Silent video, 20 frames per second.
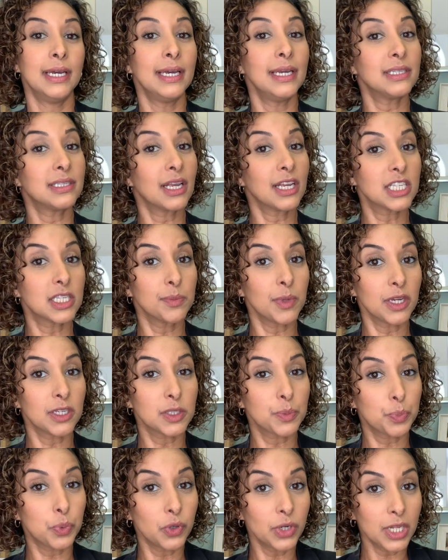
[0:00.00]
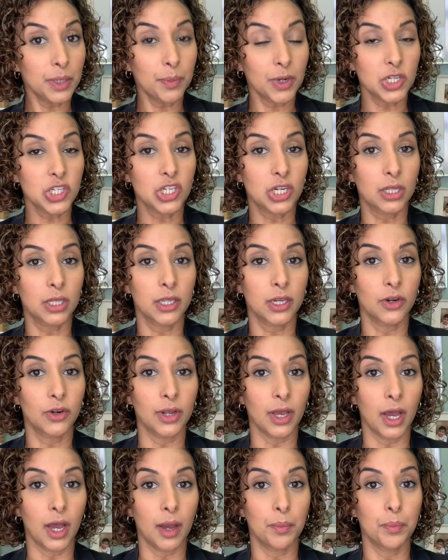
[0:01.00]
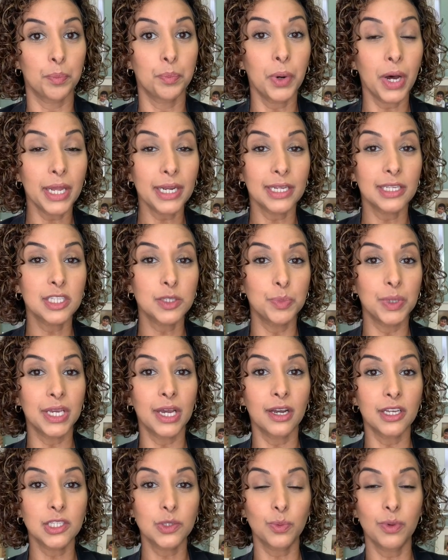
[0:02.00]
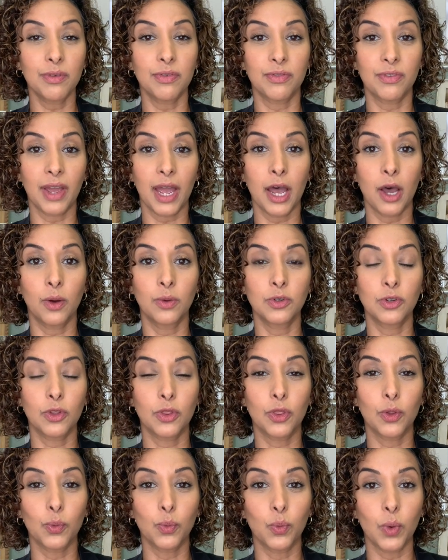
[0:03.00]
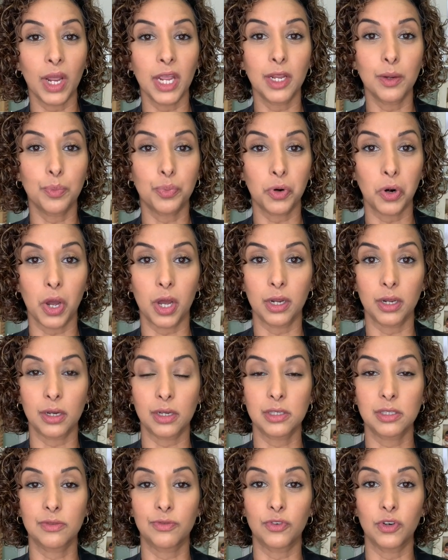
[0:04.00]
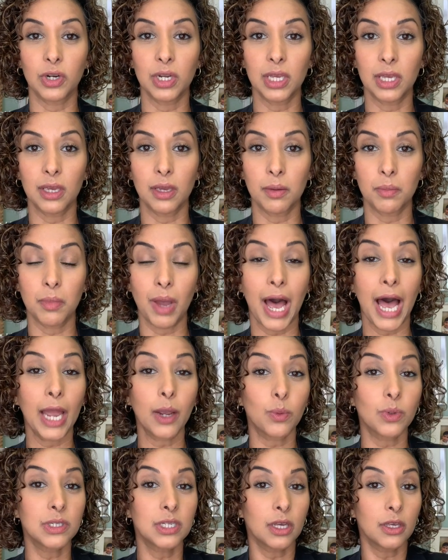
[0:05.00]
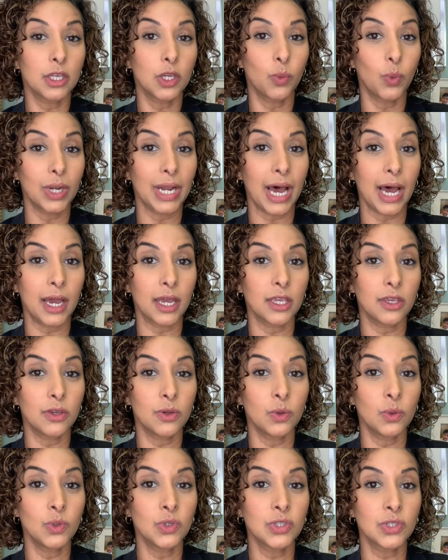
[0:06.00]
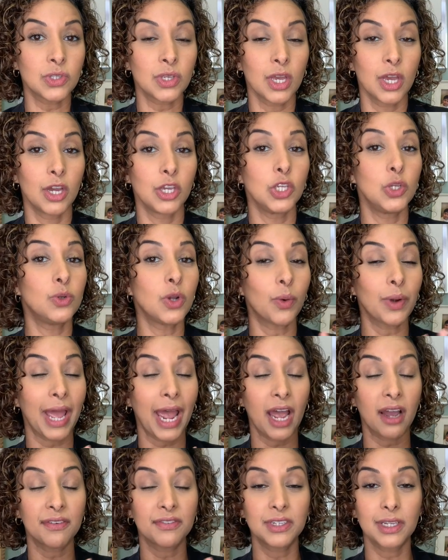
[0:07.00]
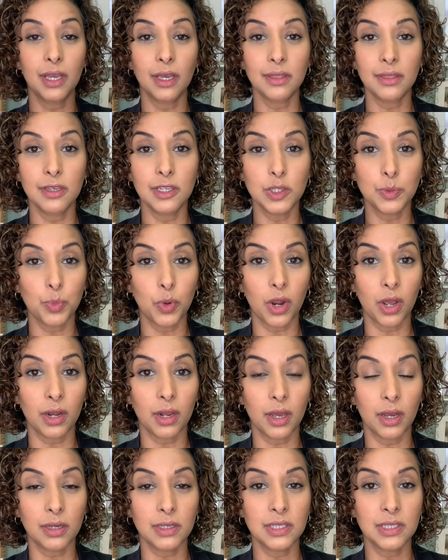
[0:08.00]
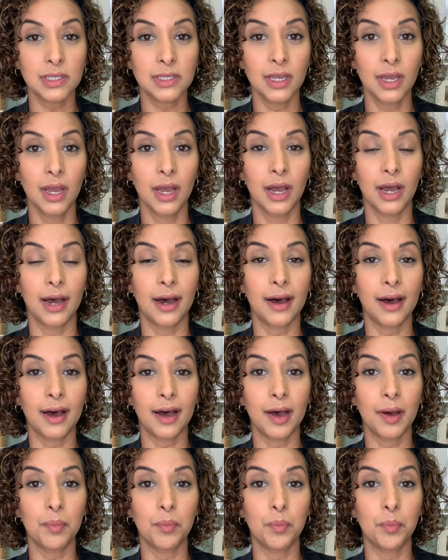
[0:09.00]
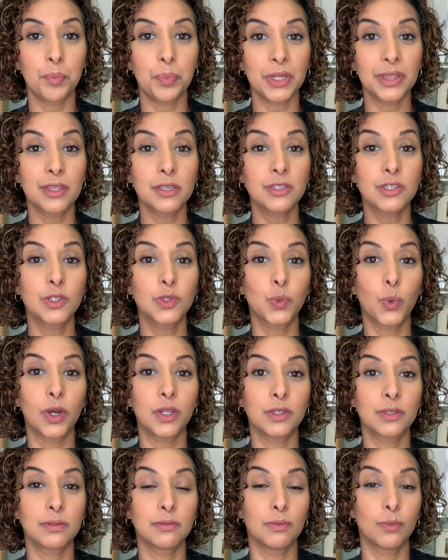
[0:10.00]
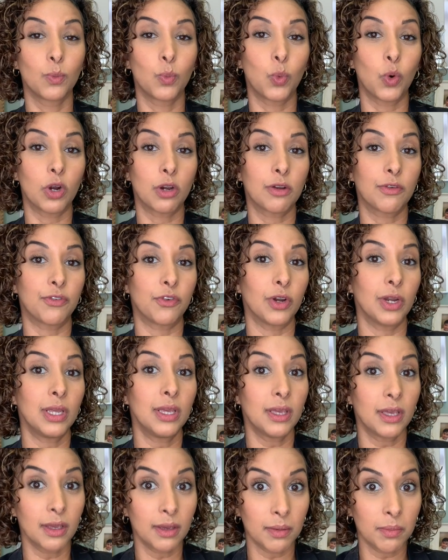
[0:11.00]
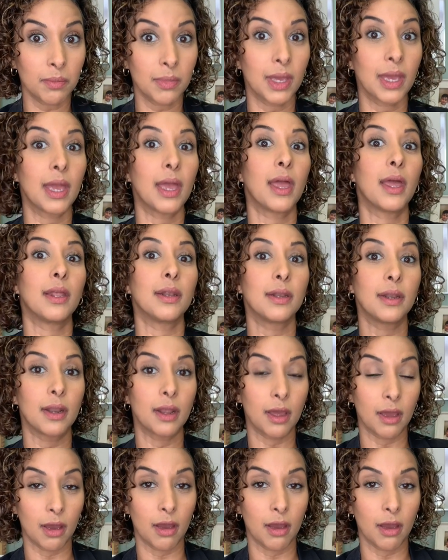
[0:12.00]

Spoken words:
his eczema is pretty much cleared up, but it's because we found the right products for him. I will tell you what I use. You don't have to get these products, but this is what worked for him and